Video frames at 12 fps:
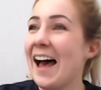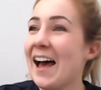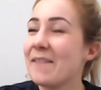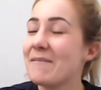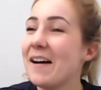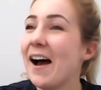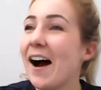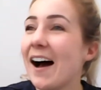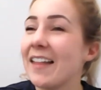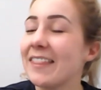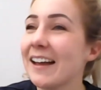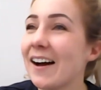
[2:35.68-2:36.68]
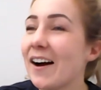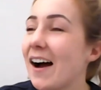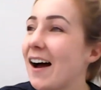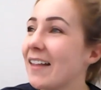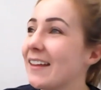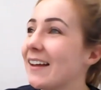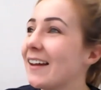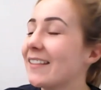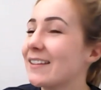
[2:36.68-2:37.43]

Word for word: Um, I think I, I think at the